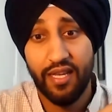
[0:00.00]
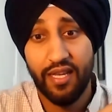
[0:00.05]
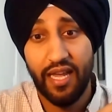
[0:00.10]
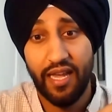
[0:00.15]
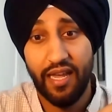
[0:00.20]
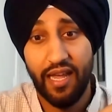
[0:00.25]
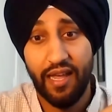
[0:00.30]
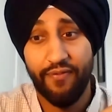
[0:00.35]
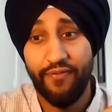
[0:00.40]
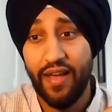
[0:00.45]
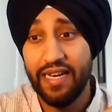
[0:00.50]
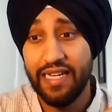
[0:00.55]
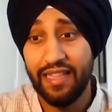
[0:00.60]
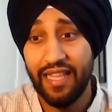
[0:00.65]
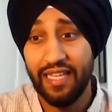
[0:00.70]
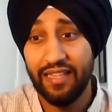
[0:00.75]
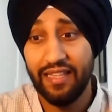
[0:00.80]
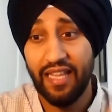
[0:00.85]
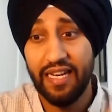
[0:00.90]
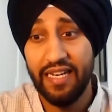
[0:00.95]
If
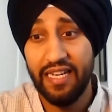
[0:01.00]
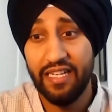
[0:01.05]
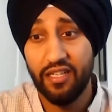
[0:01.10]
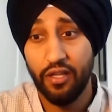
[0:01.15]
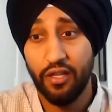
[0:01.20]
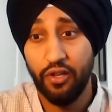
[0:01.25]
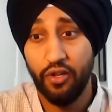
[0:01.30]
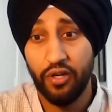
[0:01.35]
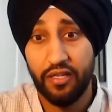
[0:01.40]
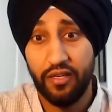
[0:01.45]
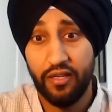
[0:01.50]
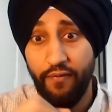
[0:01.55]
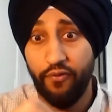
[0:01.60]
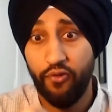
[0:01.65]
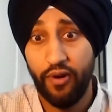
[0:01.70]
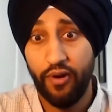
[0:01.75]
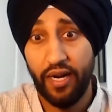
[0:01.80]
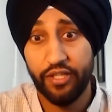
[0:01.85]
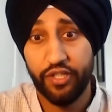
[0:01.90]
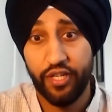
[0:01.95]
anything, they need to look
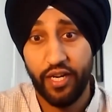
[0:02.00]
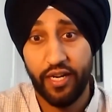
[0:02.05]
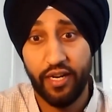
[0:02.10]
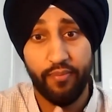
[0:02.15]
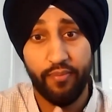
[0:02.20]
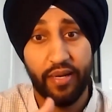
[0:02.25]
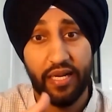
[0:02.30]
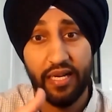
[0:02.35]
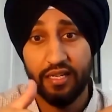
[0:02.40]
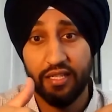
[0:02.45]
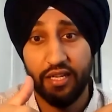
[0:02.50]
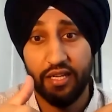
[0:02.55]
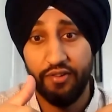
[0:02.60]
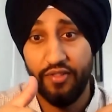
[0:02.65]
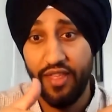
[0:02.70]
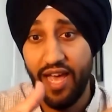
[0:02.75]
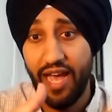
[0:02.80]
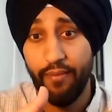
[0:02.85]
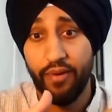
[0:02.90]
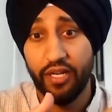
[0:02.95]
differentiated because they're
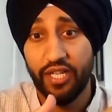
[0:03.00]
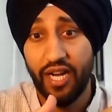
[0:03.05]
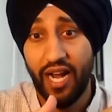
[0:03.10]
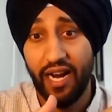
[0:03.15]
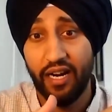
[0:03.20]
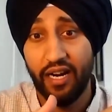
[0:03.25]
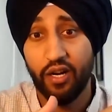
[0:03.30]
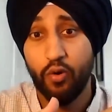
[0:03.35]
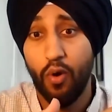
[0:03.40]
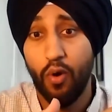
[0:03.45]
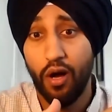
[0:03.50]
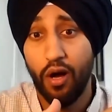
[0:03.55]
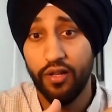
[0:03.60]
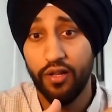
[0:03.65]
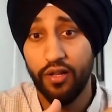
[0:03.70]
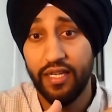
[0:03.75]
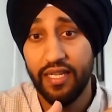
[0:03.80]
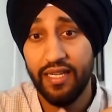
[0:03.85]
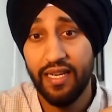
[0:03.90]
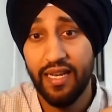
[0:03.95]
that much higher
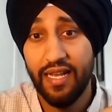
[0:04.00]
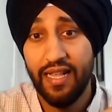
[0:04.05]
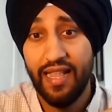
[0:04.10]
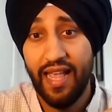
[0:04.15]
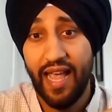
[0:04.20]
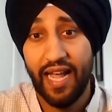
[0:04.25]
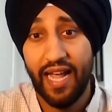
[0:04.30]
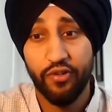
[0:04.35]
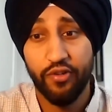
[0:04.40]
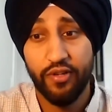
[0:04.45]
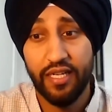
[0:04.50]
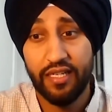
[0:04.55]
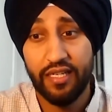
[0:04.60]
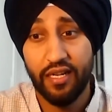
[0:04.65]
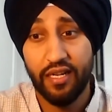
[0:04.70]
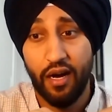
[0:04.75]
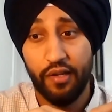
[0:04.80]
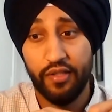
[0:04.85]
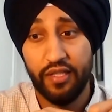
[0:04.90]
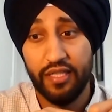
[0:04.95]
quality, and you need
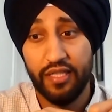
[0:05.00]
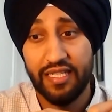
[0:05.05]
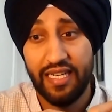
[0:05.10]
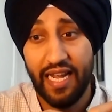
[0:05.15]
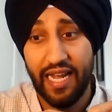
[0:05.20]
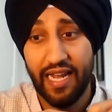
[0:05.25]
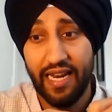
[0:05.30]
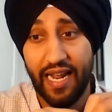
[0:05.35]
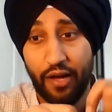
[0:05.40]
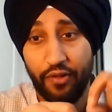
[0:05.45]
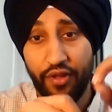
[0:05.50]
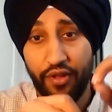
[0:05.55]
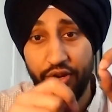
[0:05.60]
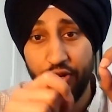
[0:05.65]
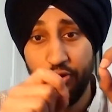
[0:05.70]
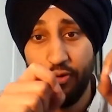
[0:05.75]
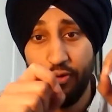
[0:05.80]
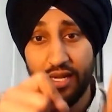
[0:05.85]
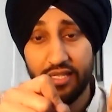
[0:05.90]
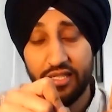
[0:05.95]
to understand how the
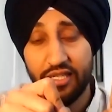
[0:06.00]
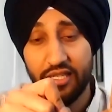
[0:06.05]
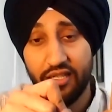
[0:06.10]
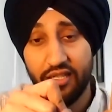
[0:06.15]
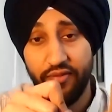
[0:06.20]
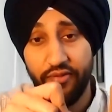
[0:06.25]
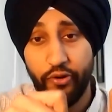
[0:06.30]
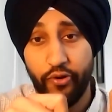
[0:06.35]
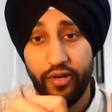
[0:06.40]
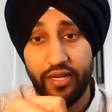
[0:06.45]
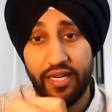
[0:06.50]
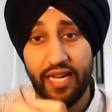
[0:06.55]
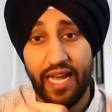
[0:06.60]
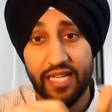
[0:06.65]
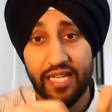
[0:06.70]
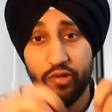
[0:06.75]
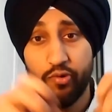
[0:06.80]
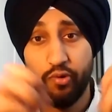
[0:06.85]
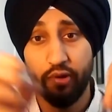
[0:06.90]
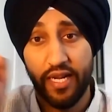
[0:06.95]
nuances of your
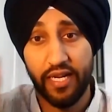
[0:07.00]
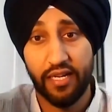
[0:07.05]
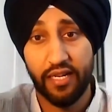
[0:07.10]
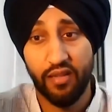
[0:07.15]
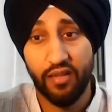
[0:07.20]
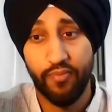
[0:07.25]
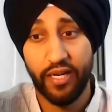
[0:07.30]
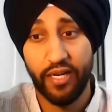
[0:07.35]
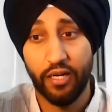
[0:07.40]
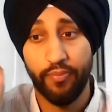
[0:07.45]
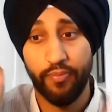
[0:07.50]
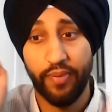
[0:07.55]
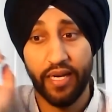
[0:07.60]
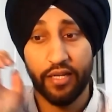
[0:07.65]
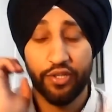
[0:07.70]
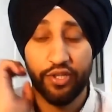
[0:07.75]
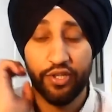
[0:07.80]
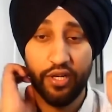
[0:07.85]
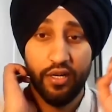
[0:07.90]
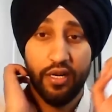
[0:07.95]
task relate to the bigger
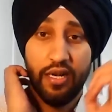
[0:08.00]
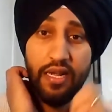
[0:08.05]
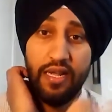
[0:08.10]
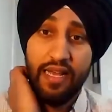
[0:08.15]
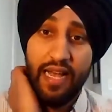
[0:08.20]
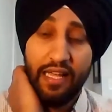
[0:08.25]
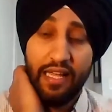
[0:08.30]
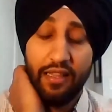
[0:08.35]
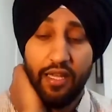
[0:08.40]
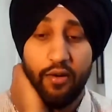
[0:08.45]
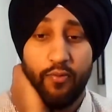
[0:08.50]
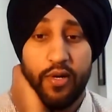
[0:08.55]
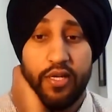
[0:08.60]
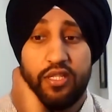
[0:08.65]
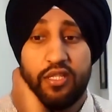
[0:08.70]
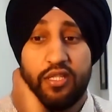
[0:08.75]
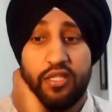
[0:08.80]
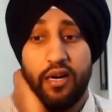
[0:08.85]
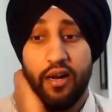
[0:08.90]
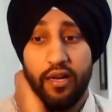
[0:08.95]
picture. I think when you
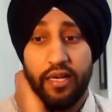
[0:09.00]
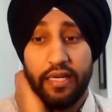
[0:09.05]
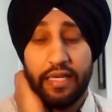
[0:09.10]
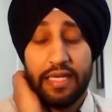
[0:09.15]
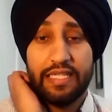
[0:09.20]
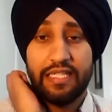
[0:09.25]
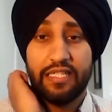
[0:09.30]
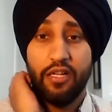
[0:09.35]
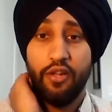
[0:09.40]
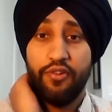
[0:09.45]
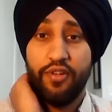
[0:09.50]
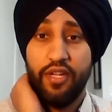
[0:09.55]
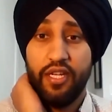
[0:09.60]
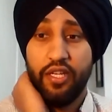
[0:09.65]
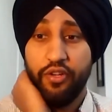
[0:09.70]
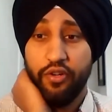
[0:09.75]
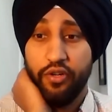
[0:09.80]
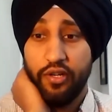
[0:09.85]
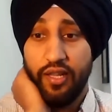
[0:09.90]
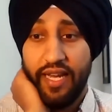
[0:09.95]
start out in consulting,
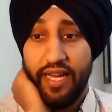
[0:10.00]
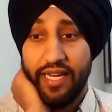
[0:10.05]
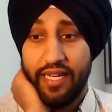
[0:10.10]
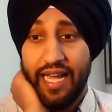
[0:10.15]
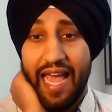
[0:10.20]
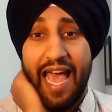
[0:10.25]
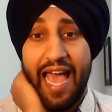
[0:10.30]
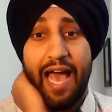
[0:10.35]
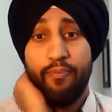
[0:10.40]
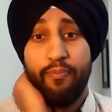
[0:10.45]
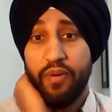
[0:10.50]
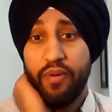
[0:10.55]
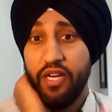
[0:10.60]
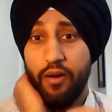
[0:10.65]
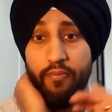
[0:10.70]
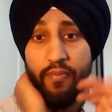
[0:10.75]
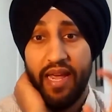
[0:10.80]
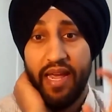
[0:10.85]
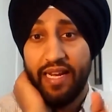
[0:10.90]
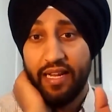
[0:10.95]
you're like happy to
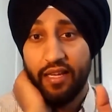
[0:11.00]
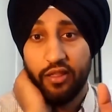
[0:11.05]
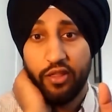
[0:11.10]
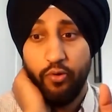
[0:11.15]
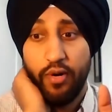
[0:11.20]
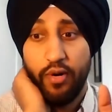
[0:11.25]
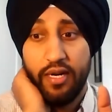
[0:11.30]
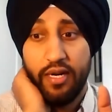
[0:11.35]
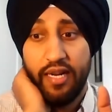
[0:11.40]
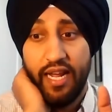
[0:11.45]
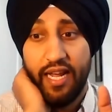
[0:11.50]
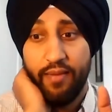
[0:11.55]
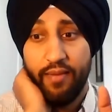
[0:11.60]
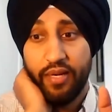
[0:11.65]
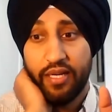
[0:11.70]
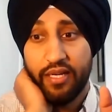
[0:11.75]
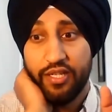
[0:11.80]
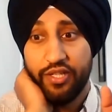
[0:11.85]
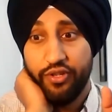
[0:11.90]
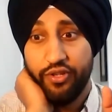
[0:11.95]
make it through a day
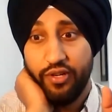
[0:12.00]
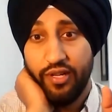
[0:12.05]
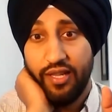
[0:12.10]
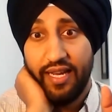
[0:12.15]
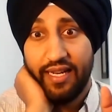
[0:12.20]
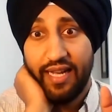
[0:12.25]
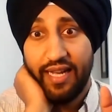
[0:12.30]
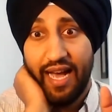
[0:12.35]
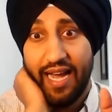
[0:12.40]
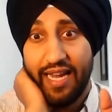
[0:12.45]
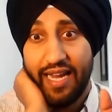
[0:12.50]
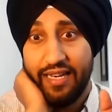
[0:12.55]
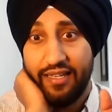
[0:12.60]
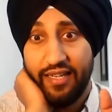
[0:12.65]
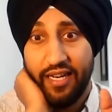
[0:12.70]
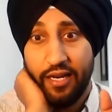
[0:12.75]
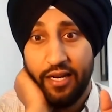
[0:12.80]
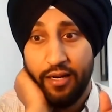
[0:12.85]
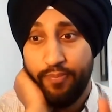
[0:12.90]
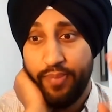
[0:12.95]
because you're like, I
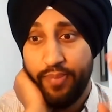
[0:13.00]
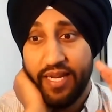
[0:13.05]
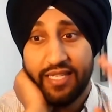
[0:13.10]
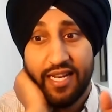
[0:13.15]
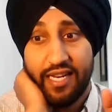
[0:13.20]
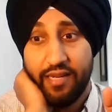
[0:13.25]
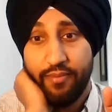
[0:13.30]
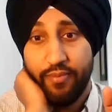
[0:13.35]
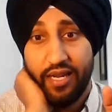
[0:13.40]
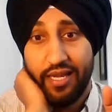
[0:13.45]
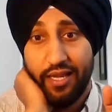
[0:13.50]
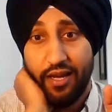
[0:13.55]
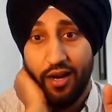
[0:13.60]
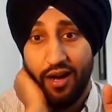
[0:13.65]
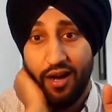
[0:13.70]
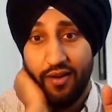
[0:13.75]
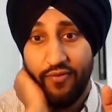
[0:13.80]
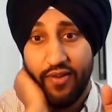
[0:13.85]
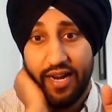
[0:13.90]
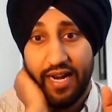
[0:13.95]
didn't piss anybody
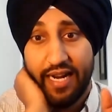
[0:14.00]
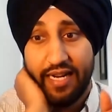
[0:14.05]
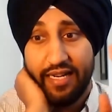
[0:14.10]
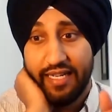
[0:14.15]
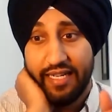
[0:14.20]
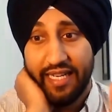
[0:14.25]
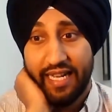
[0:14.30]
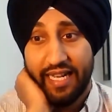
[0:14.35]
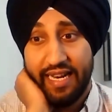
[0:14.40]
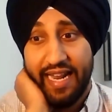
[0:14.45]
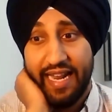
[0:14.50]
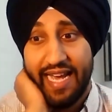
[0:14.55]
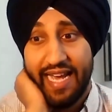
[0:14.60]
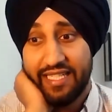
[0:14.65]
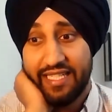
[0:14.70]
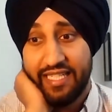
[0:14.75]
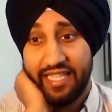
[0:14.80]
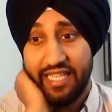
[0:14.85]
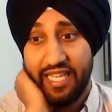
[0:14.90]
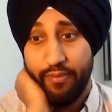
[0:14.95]
off and I didn't get a
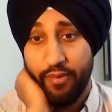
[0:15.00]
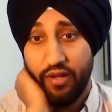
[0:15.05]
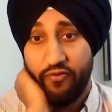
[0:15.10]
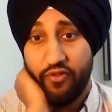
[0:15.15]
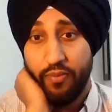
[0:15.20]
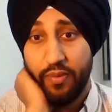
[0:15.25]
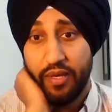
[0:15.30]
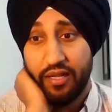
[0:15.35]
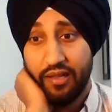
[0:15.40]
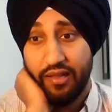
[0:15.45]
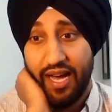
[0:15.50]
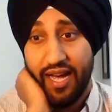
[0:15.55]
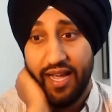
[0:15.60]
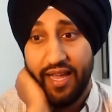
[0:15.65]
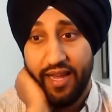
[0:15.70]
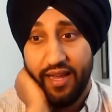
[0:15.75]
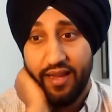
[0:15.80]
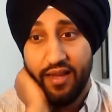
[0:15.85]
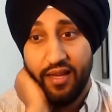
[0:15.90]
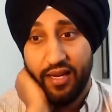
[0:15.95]
nasty email from the
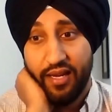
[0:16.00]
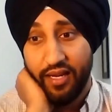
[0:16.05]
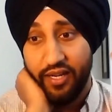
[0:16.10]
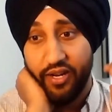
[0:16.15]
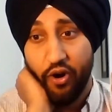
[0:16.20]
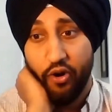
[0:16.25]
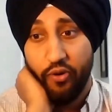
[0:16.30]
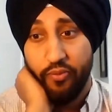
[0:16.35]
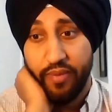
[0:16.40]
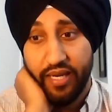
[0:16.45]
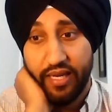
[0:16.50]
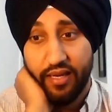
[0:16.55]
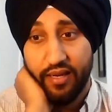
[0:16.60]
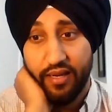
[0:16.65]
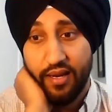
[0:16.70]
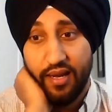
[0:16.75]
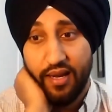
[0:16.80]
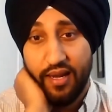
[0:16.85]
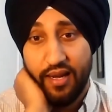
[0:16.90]
client, go me.